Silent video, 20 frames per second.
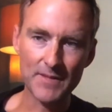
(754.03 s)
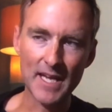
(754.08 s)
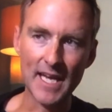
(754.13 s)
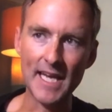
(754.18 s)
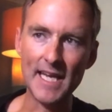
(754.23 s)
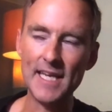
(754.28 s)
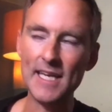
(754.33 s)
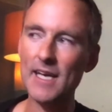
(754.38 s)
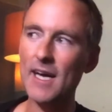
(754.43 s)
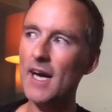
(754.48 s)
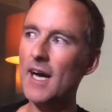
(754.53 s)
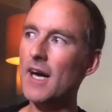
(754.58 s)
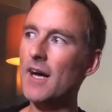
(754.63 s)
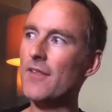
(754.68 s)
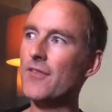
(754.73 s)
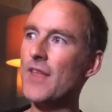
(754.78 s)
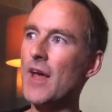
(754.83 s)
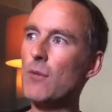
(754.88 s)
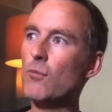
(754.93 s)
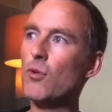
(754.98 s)

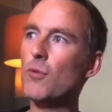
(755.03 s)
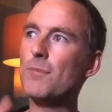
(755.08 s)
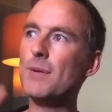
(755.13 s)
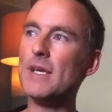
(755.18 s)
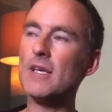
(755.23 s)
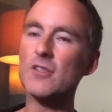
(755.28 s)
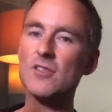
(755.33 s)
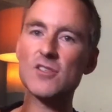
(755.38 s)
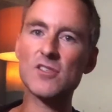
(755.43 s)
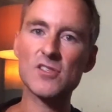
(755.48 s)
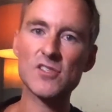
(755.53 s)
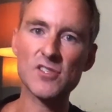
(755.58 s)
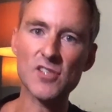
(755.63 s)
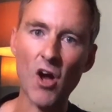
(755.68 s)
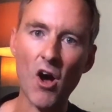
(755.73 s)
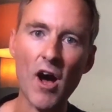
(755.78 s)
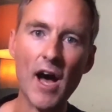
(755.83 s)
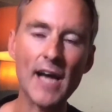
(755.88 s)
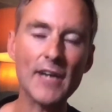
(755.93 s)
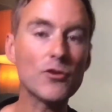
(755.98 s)
that will be a
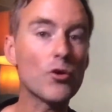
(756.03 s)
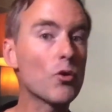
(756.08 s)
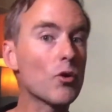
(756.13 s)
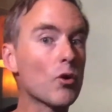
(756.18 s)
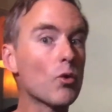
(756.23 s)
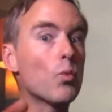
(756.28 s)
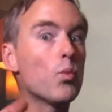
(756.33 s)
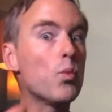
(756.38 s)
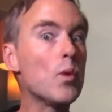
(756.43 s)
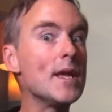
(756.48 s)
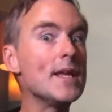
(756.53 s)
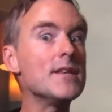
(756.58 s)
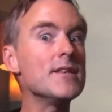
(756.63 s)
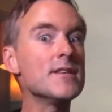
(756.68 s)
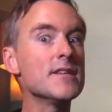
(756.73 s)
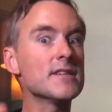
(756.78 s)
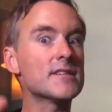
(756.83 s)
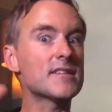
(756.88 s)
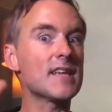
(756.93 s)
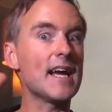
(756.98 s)
sign or a
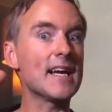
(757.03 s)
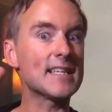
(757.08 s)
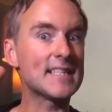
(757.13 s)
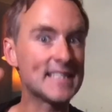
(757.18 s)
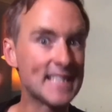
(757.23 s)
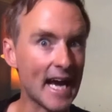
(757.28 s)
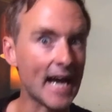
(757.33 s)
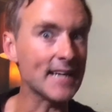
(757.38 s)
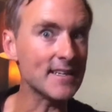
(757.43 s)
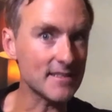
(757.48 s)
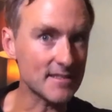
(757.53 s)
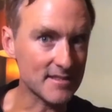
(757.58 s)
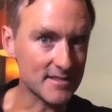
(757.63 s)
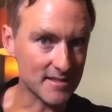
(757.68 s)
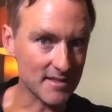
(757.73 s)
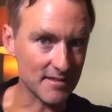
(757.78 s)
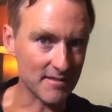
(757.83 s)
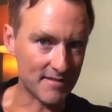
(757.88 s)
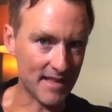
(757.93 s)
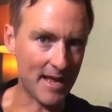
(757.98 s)
witness
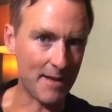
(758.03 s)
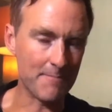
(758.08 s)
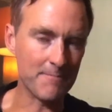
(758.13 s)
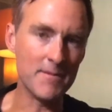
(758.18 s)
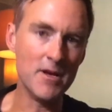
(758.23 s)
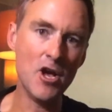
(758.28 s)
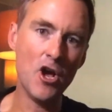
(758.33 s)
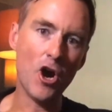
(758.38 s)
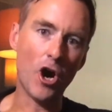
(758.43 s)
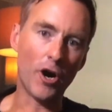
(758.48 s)
against them